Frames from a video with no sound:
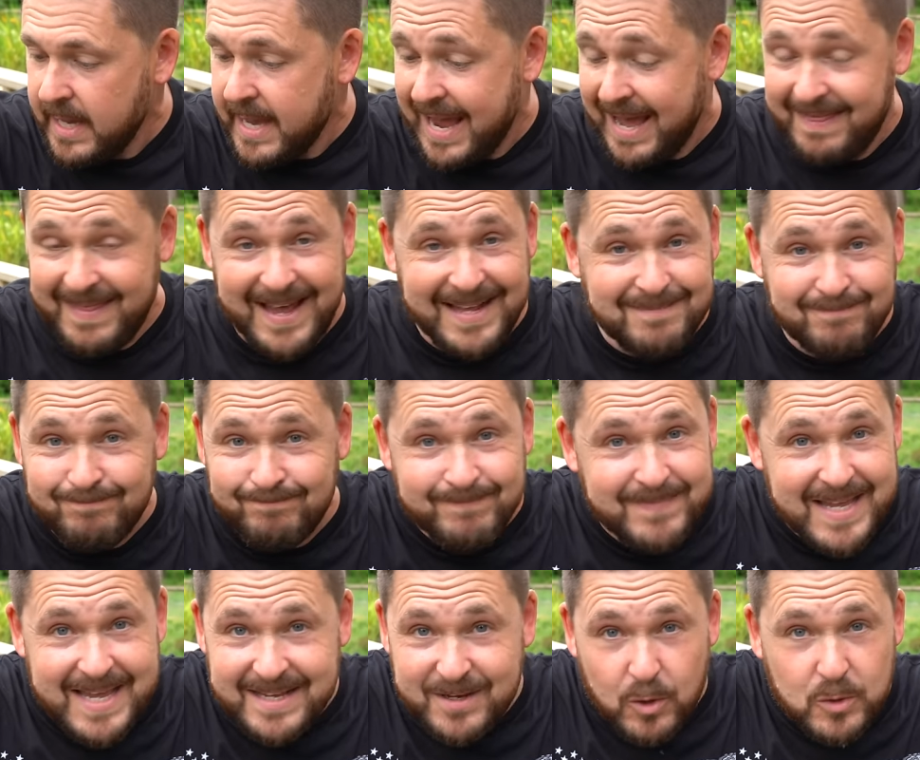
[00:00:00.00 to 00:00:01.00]
And that
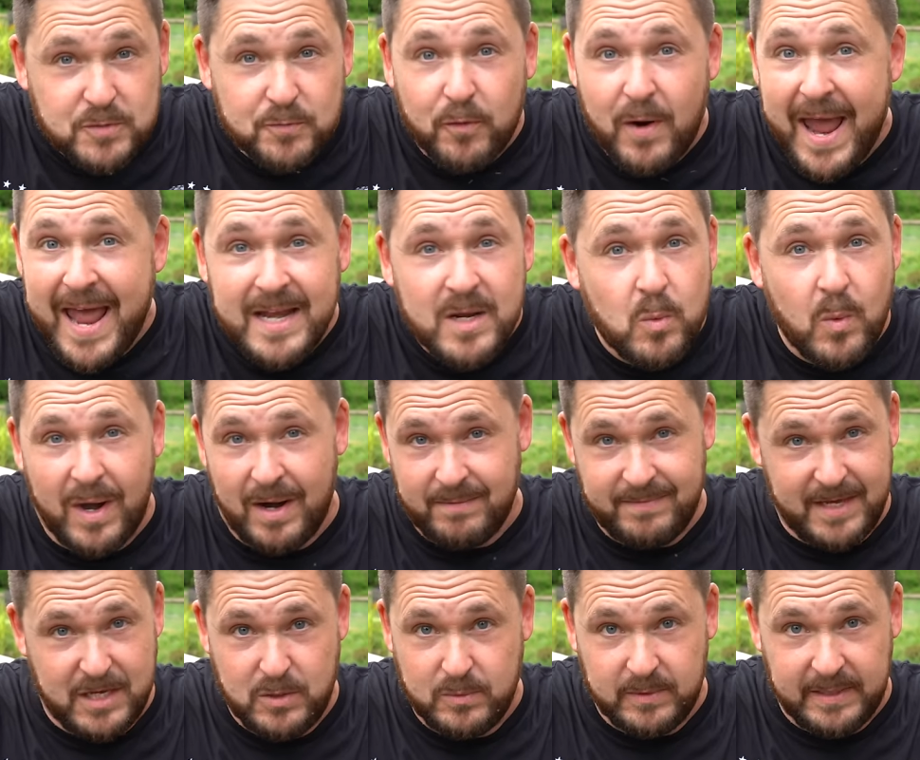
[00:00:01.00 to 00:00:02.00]
it goes for anywhere
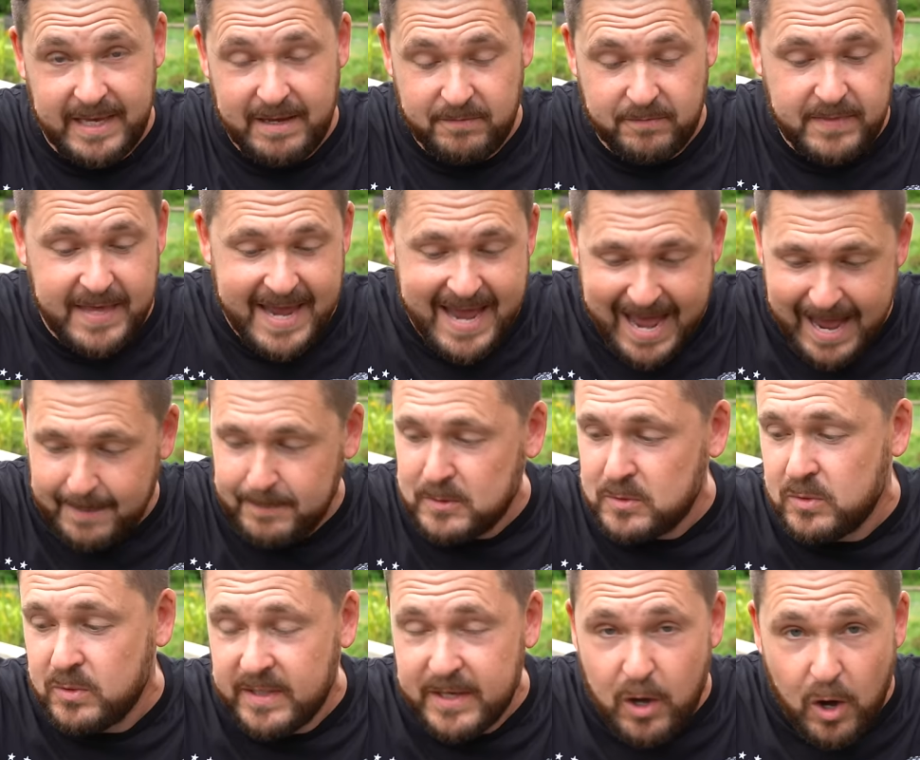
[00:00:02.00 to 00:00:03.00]
that you live. They
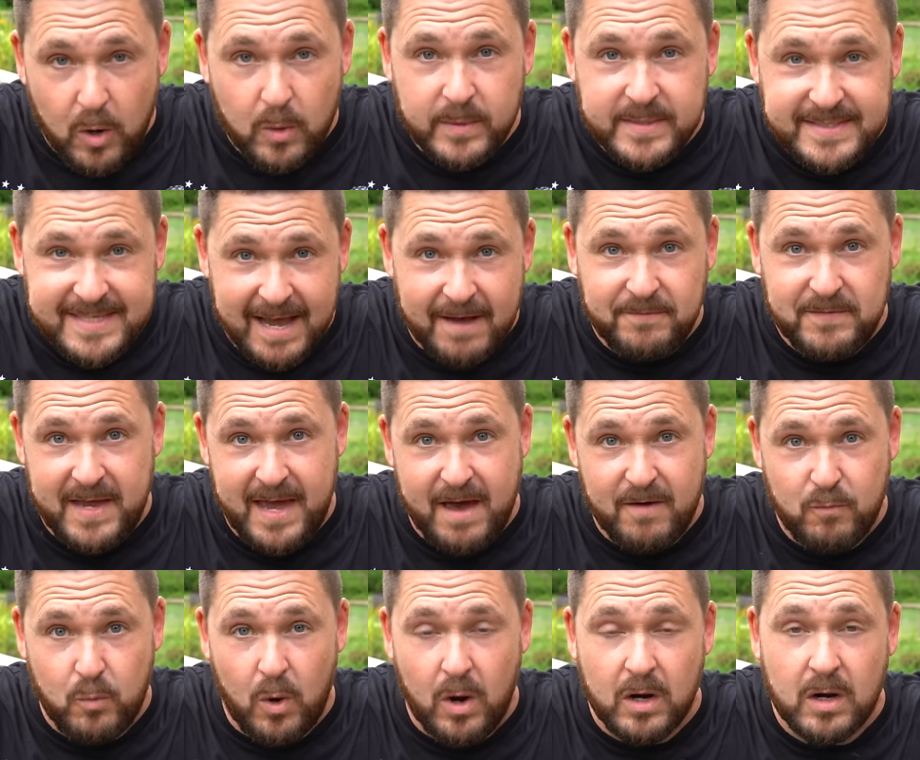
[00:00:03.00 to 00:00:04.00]
absolutely always have to
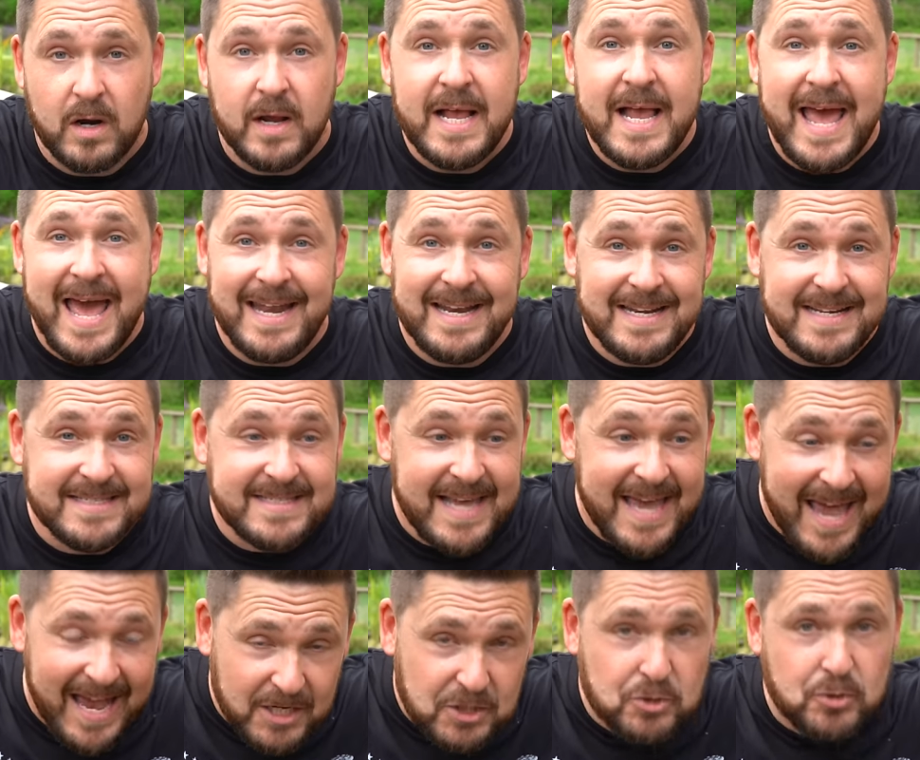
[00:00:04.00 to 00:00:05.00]
have water, and it is
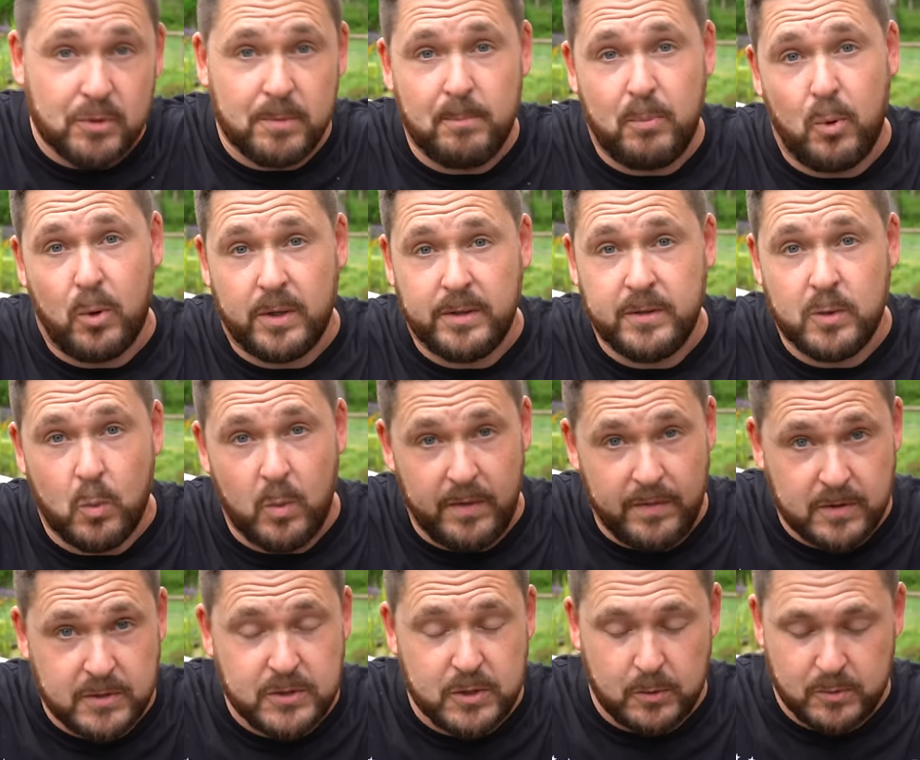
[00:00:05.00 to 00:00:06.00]
extra important when
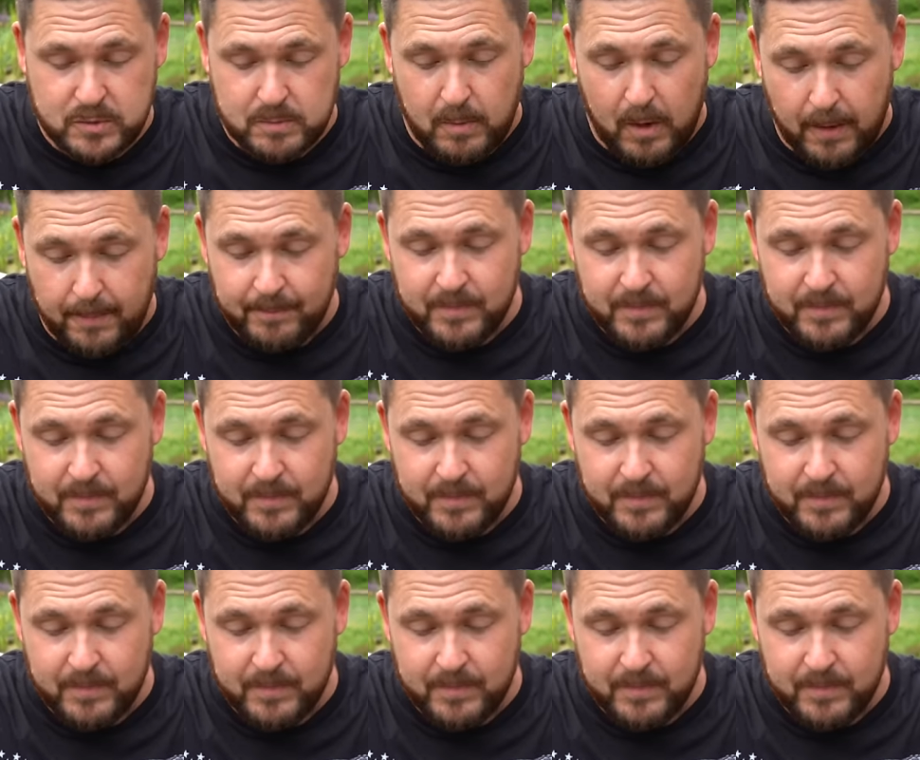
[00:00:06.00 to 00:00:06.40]
they're so small.